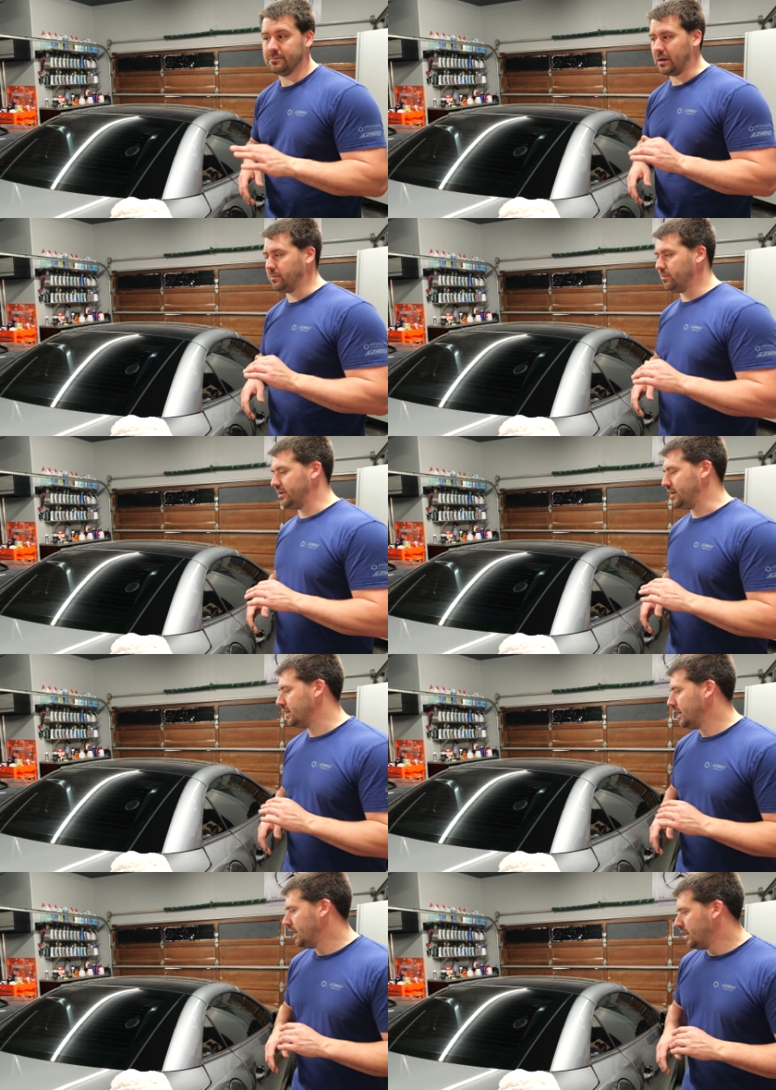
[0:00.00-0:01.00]

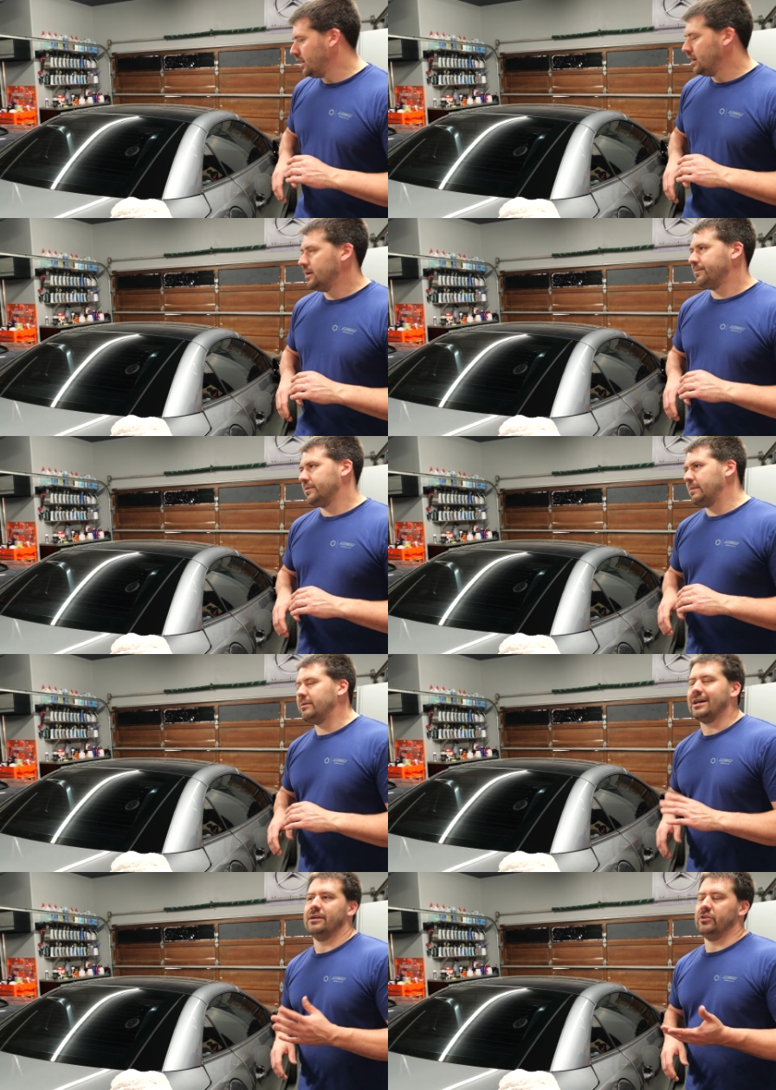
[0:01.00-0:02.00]
Probably,
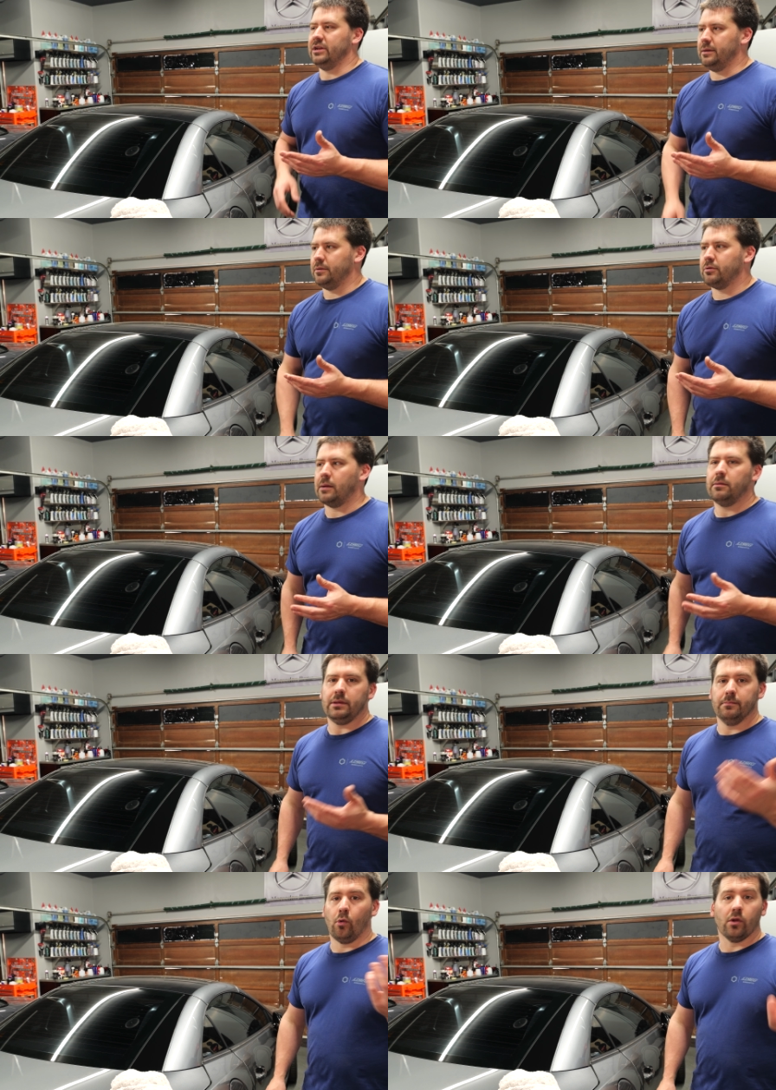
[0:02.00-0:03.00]
maybe not every day, but
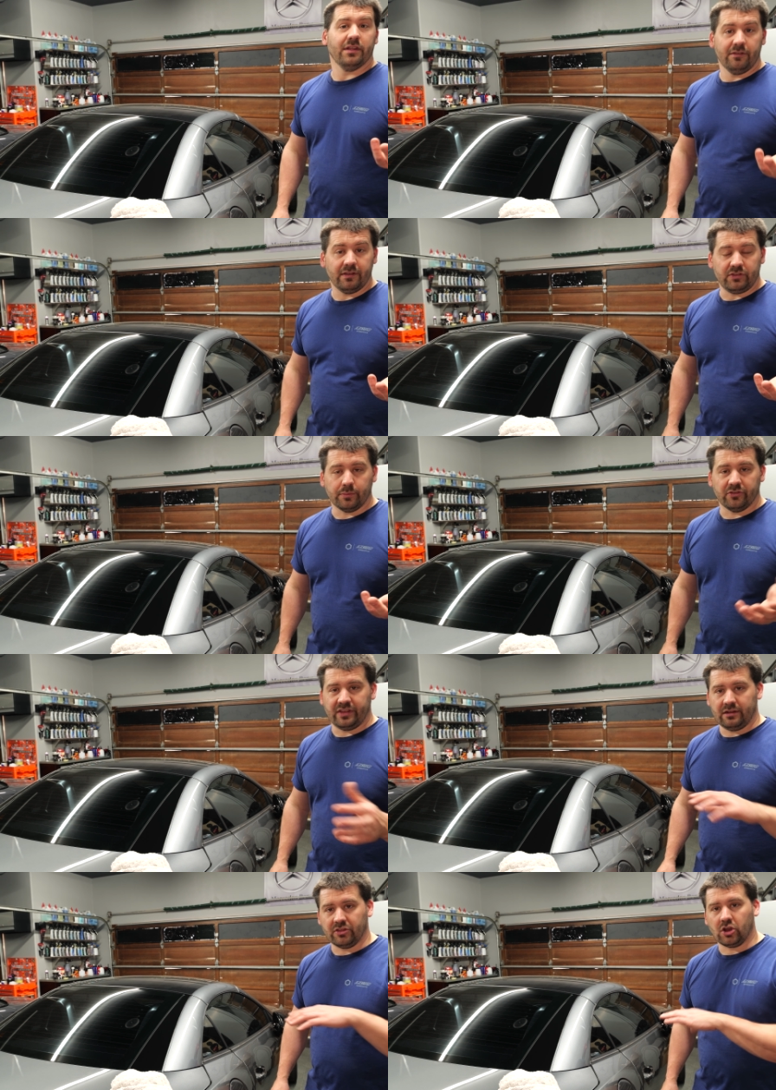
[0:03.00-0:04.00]
probably more than
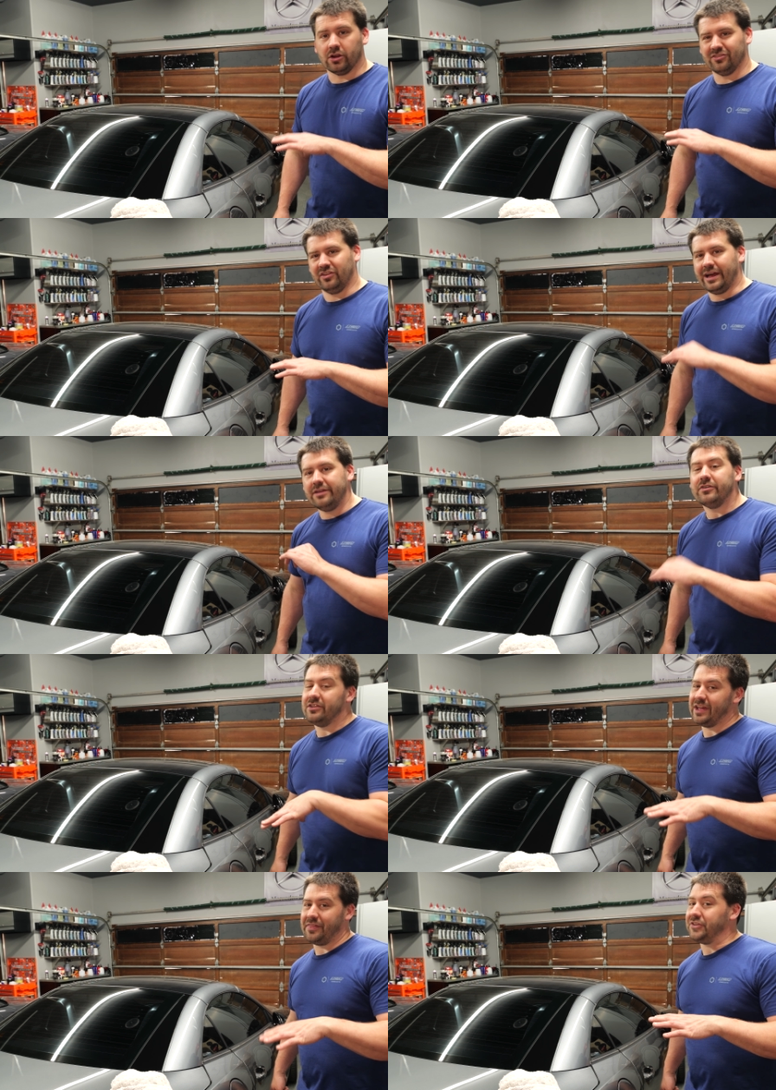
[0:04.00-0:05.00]
50% of the car's life, it
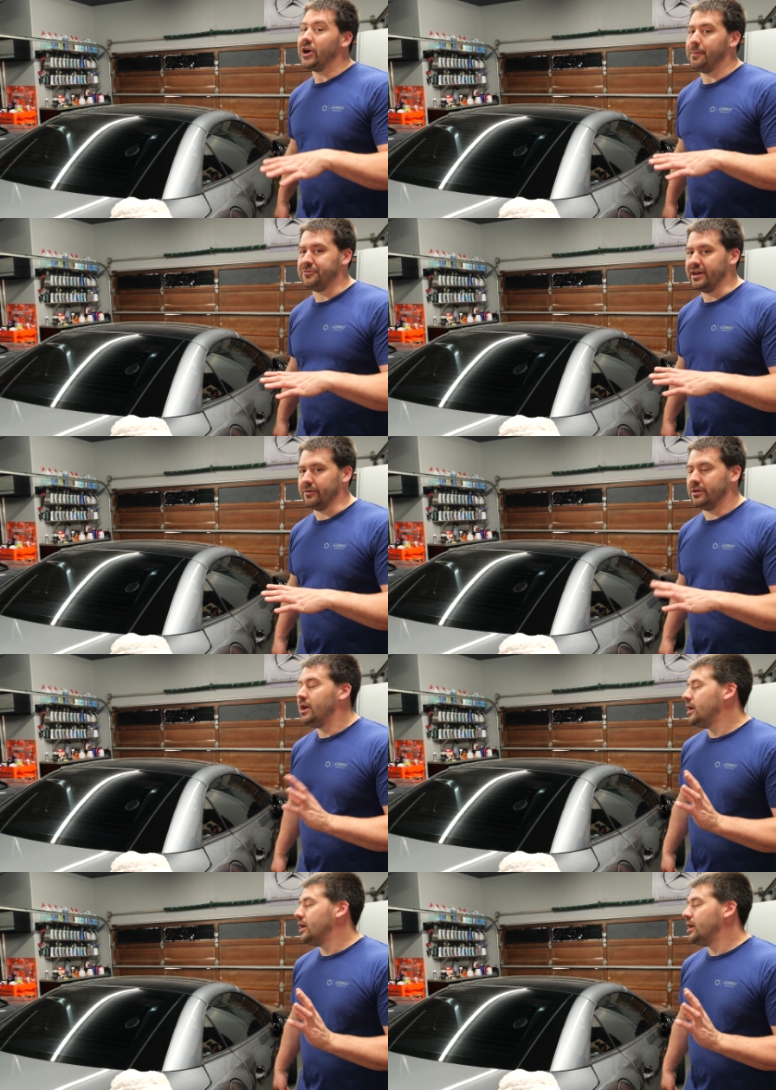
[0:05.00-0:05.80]
has had the top down.